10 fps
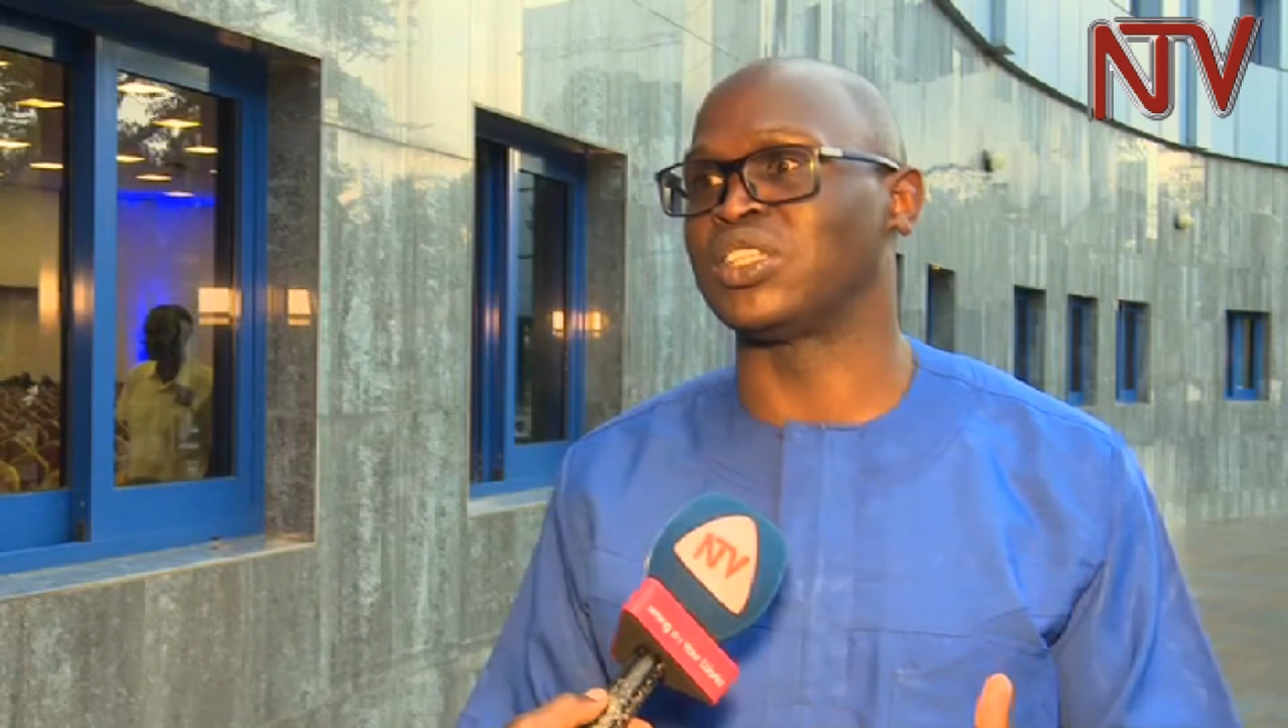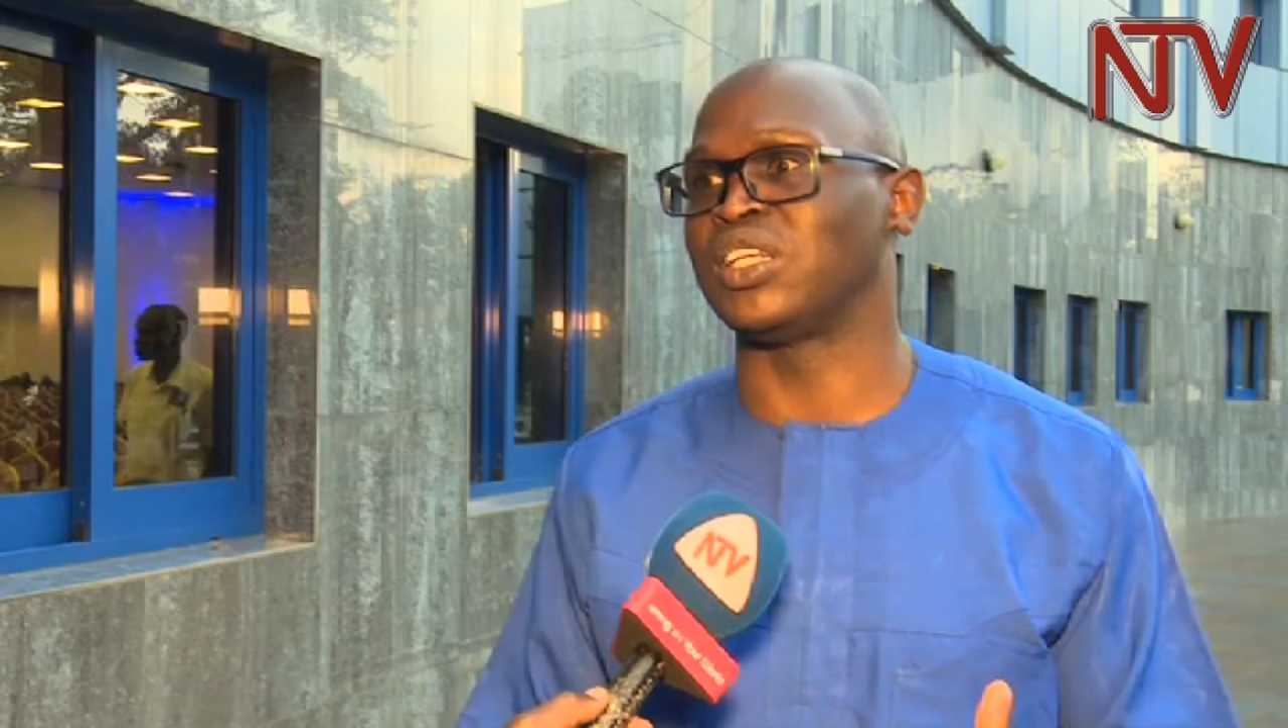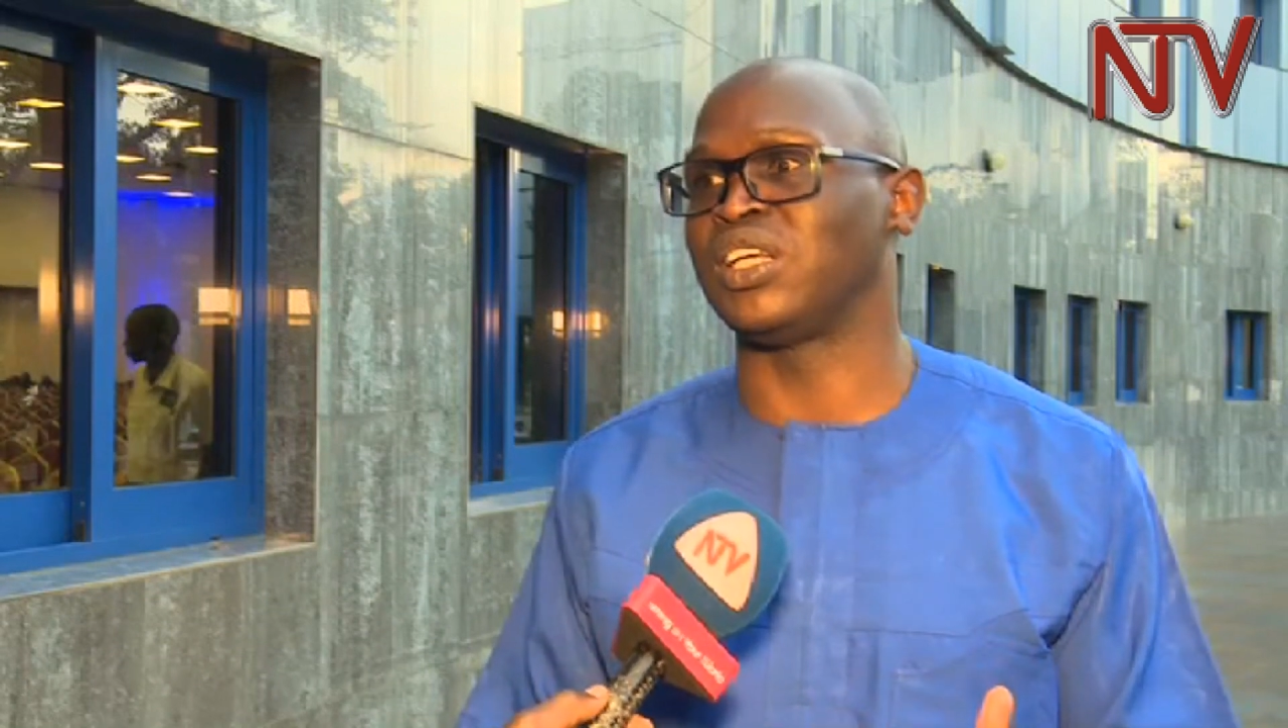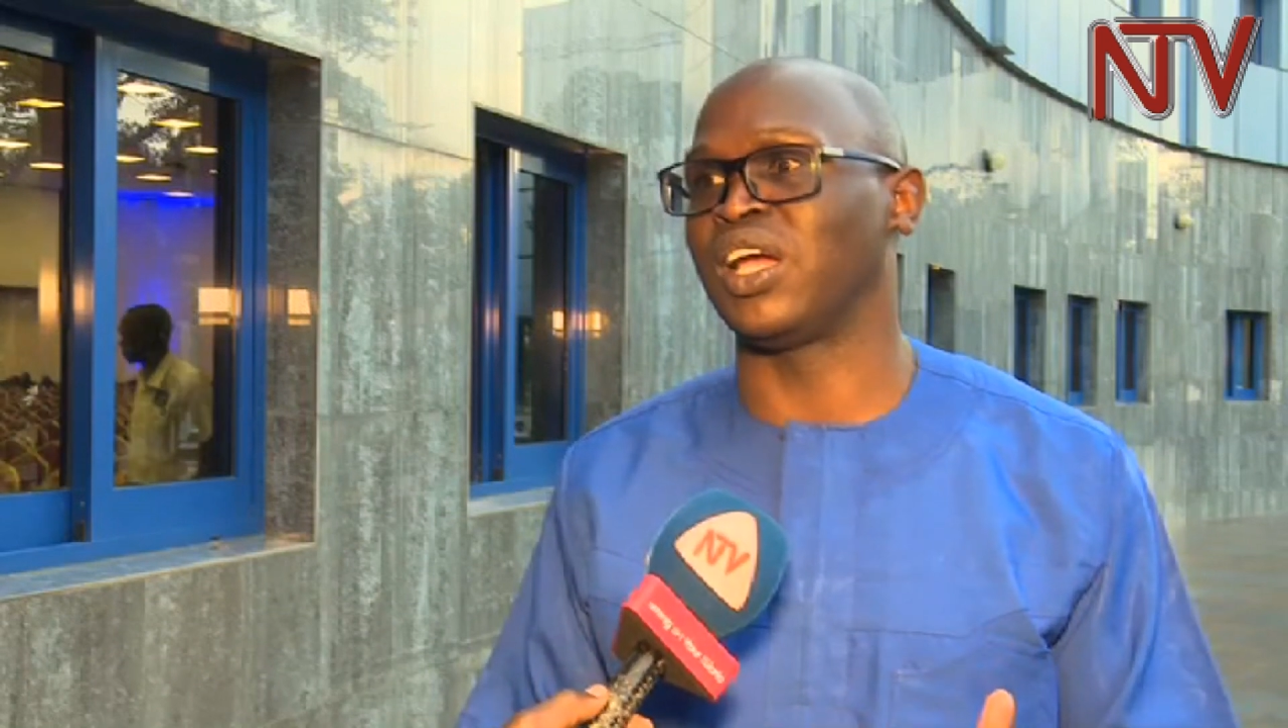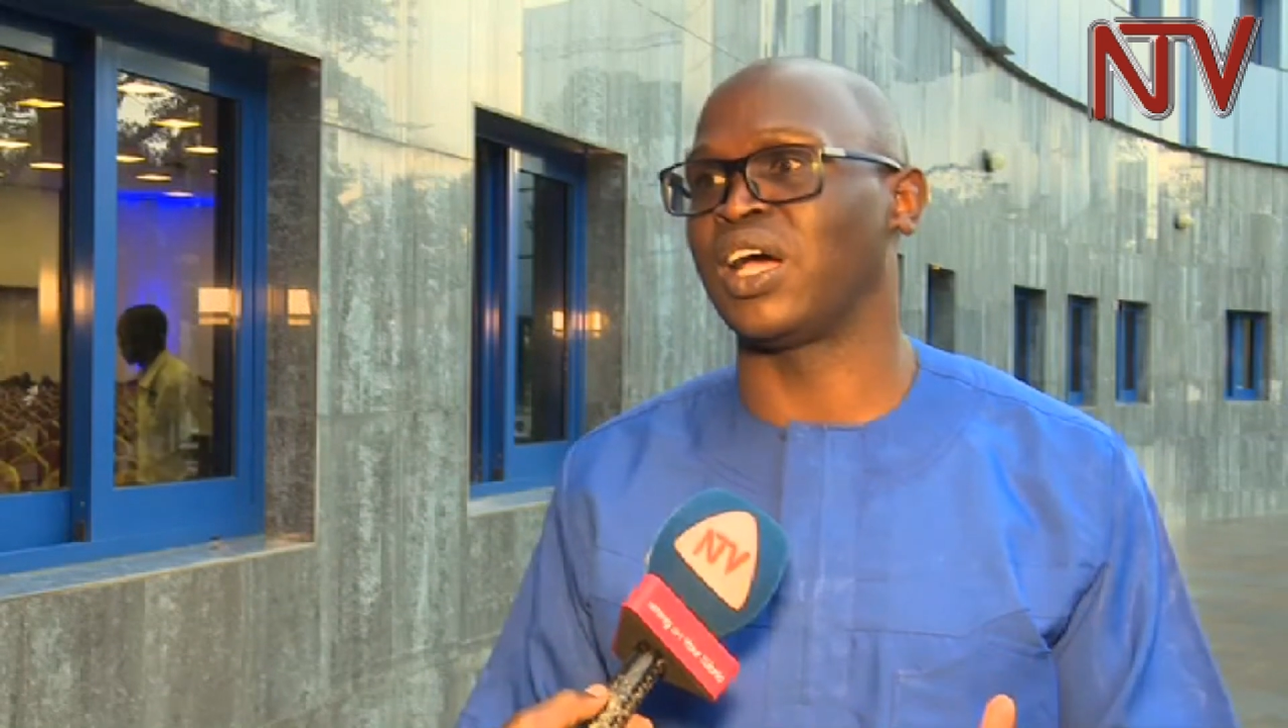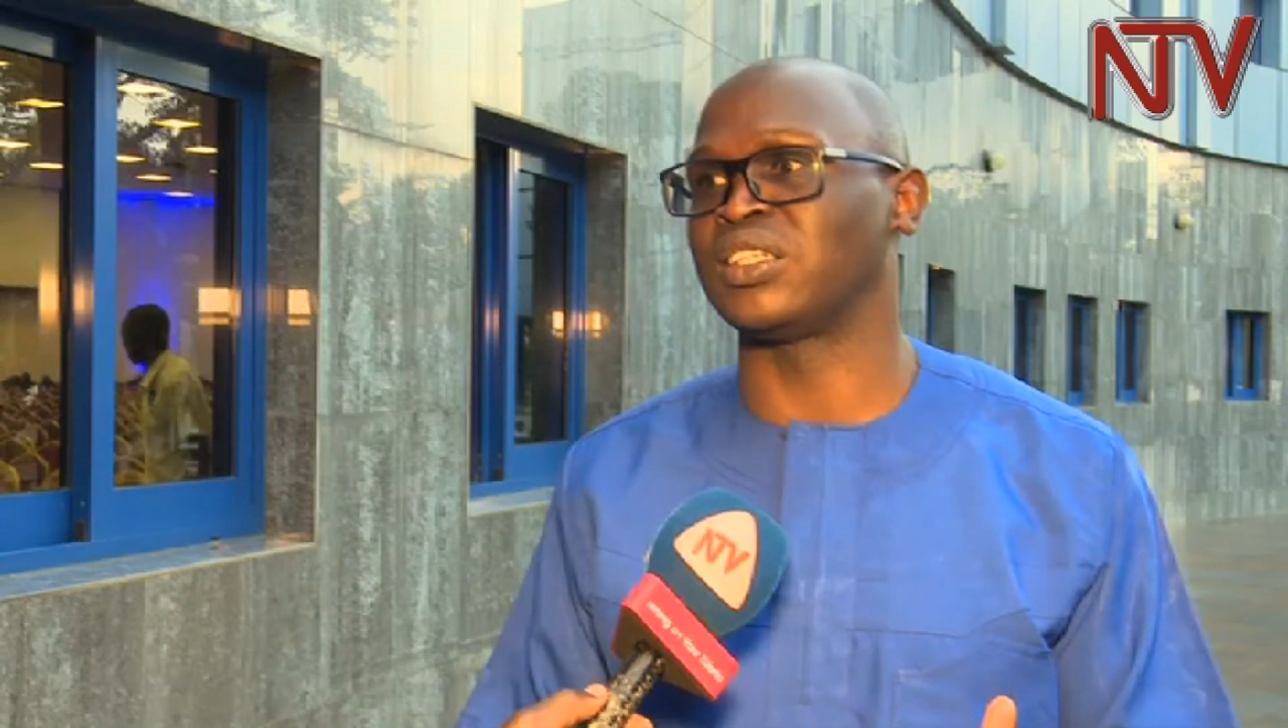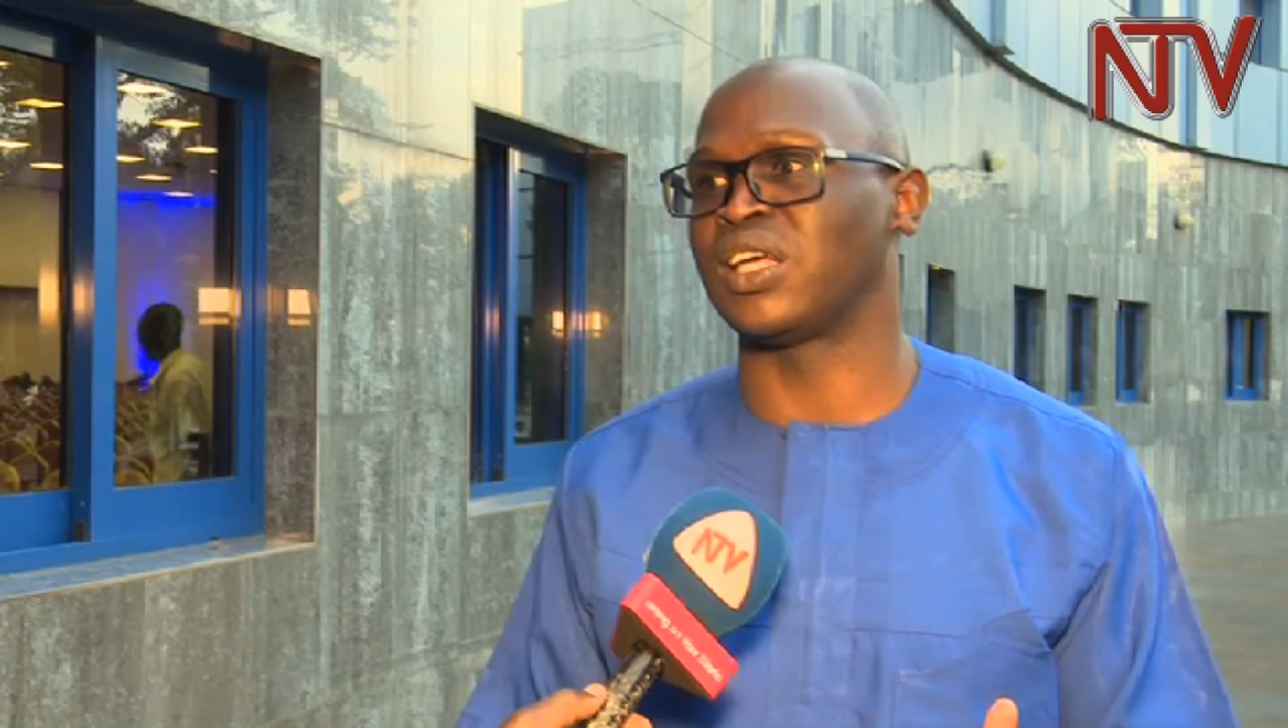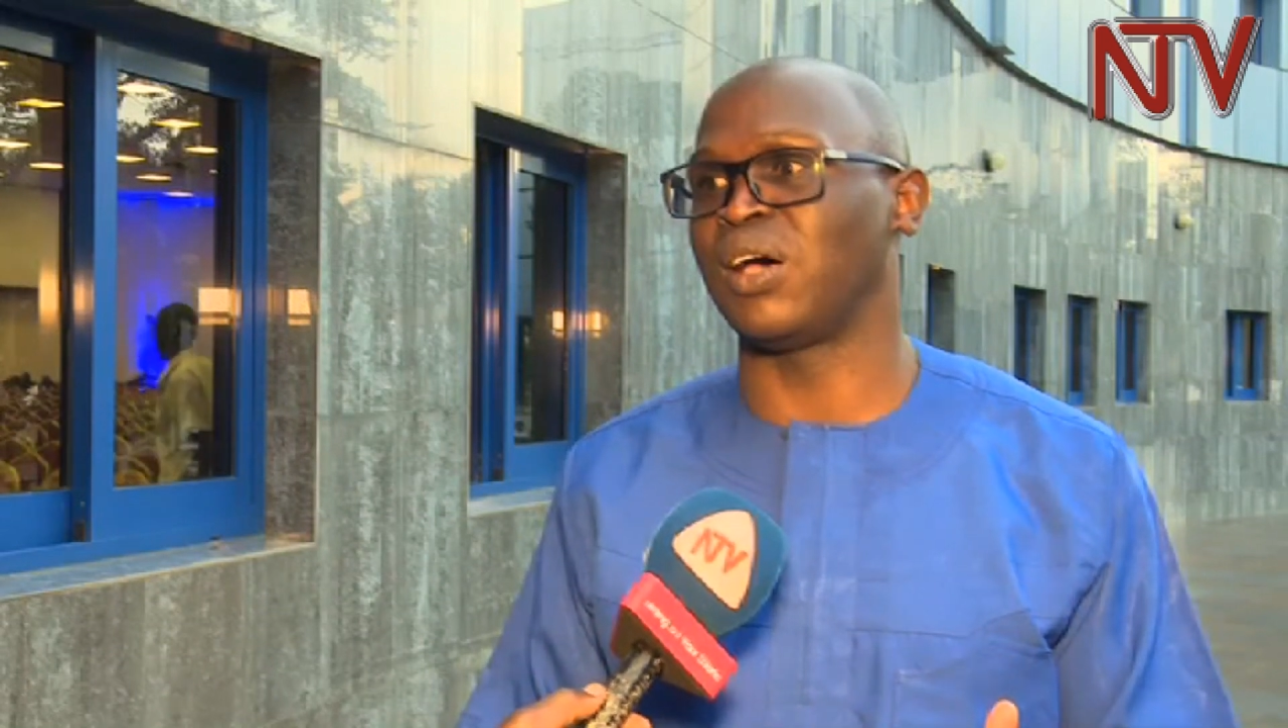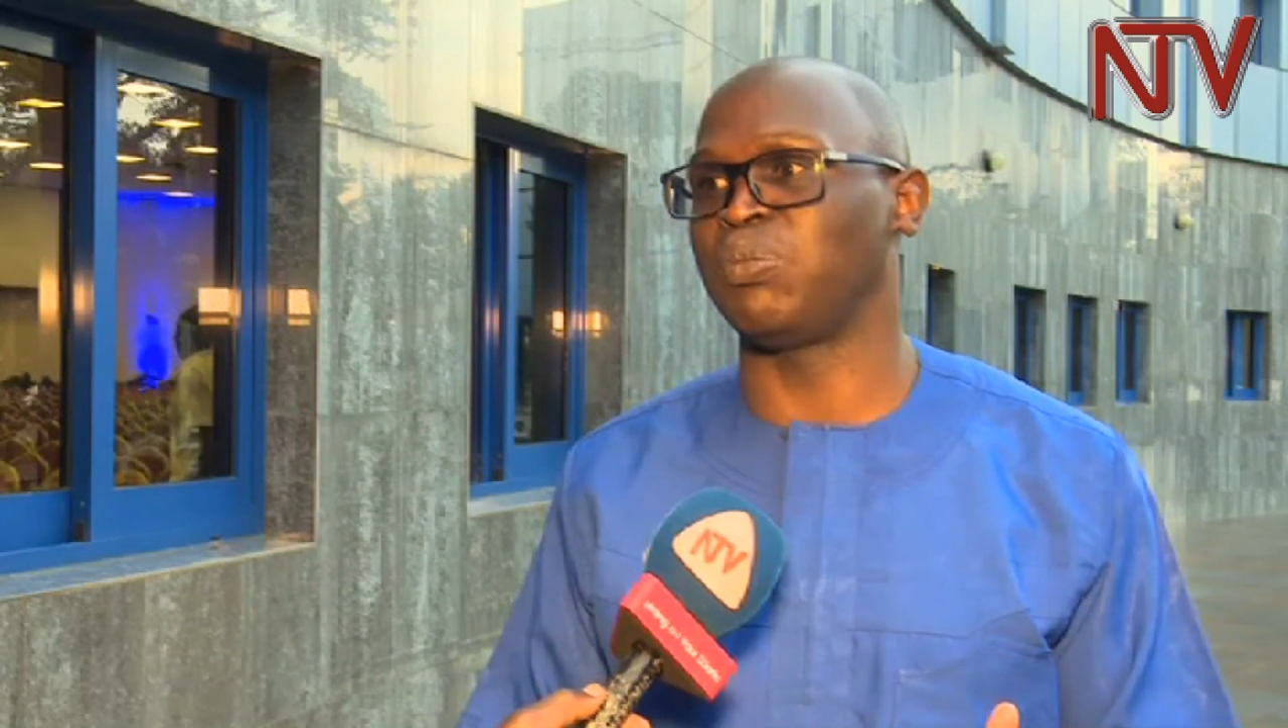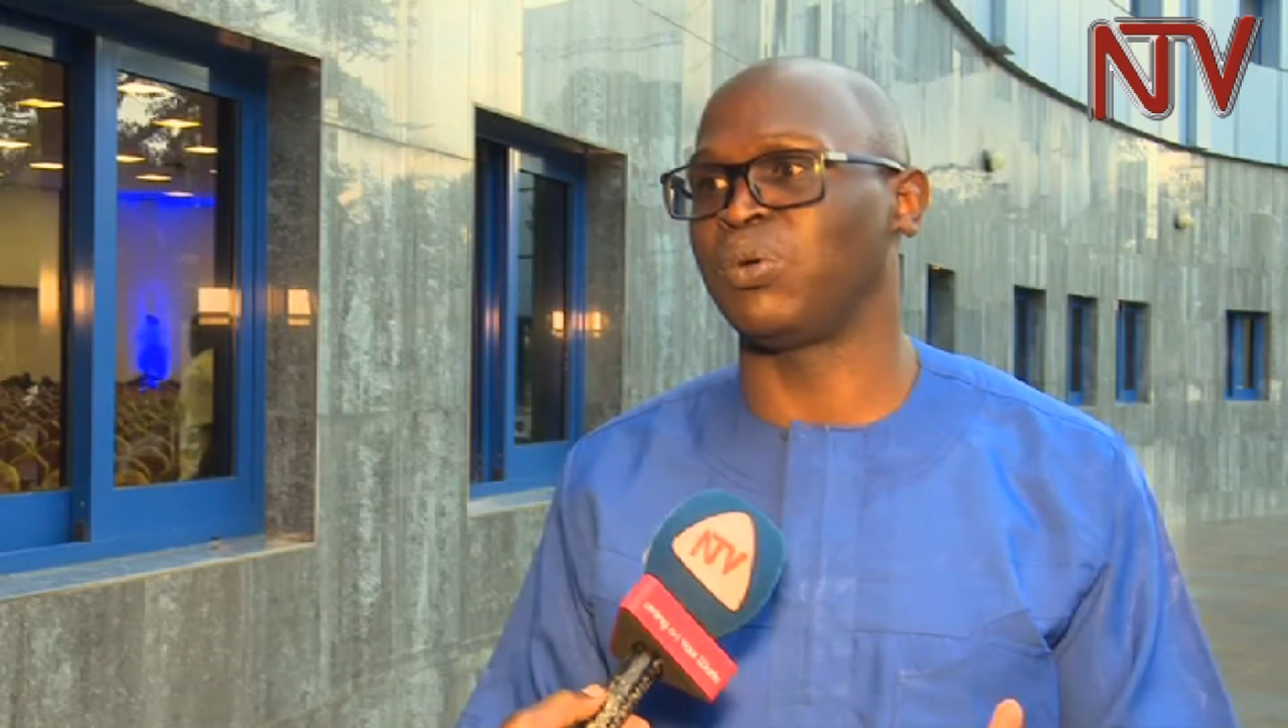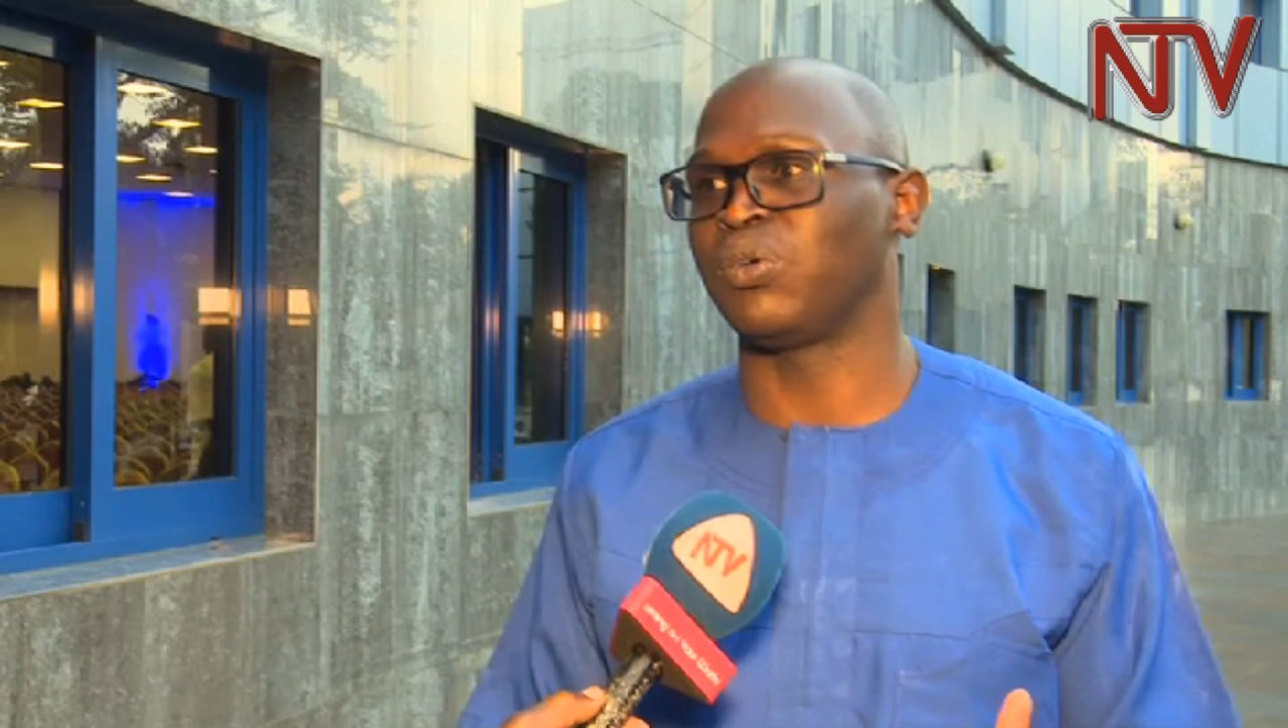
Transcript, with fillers: setting us up